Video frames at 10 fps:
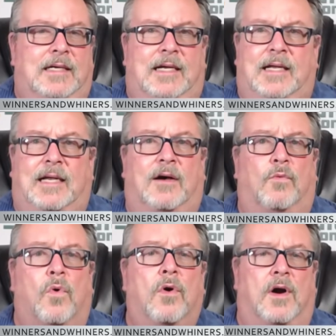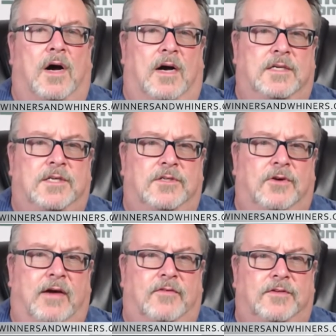uh, Warhawks
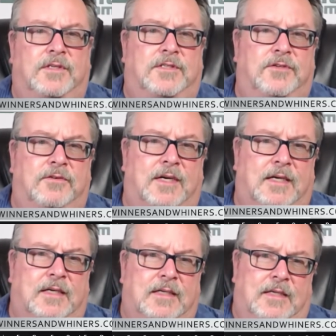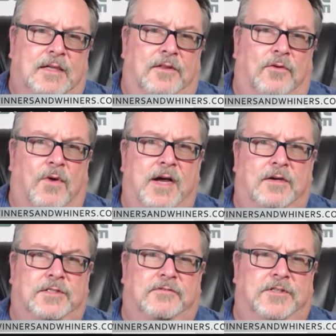travel to uh, the
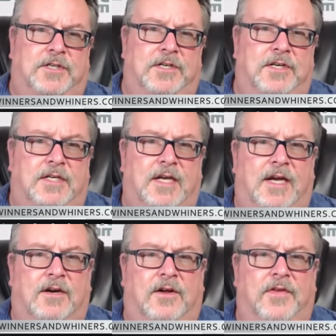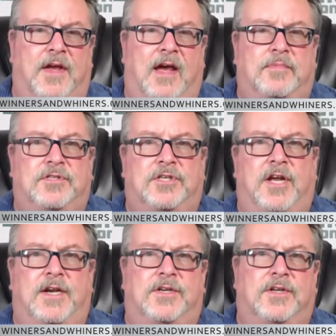wilds of Virginia to take on the App
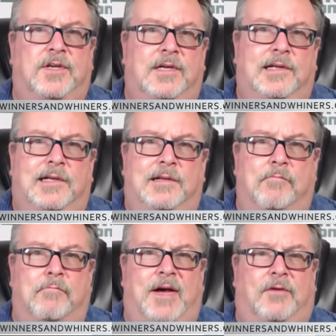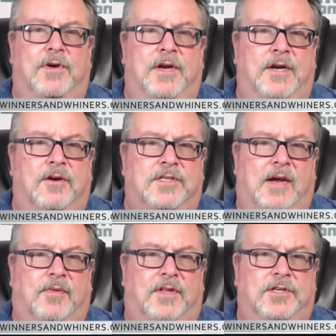State Mountaineers.
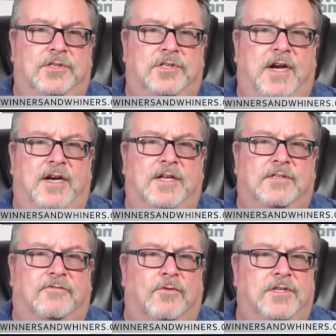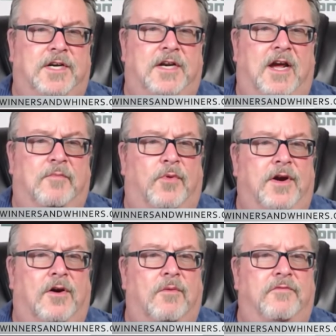Appalachian State is a 14.5
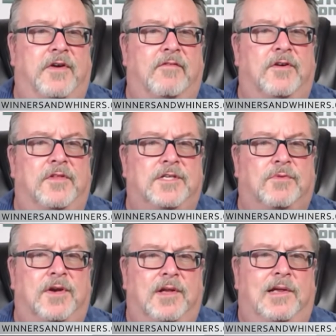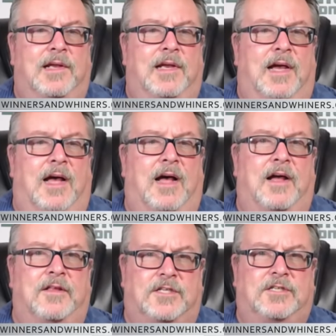point home favorite in this one.
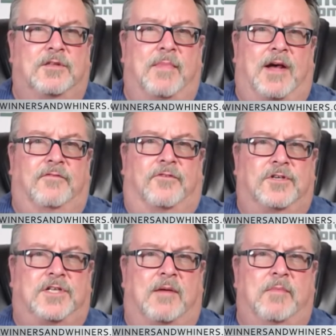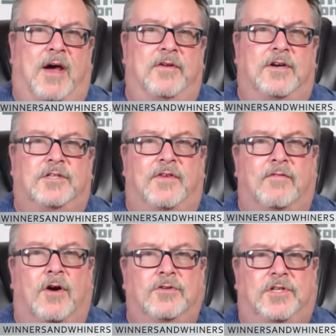Uh, this is the Mount, first time the Mountaineers have
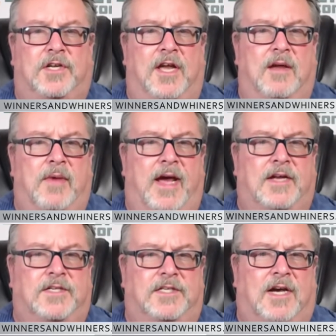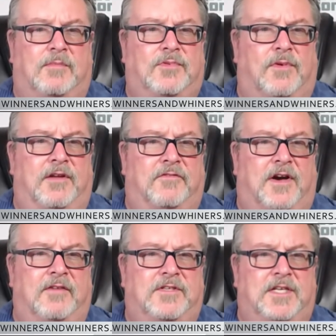ever hosted a game as a top
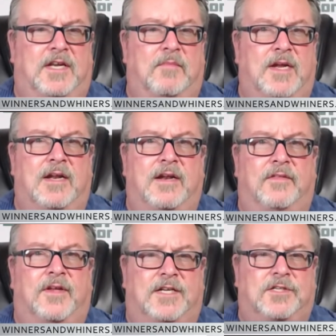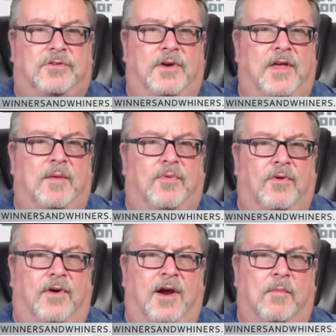25 team in the history of that
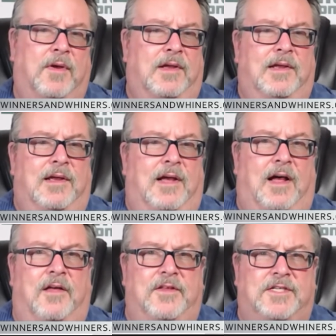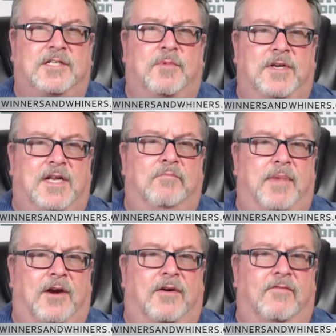program. Uh, these guys have been getting
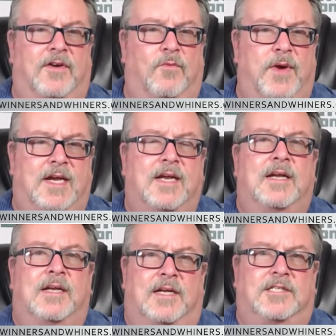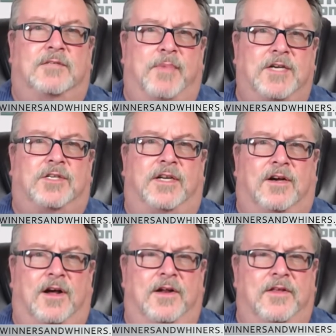better every week especially
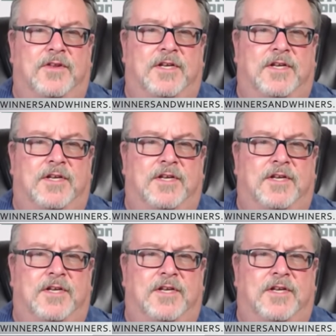on the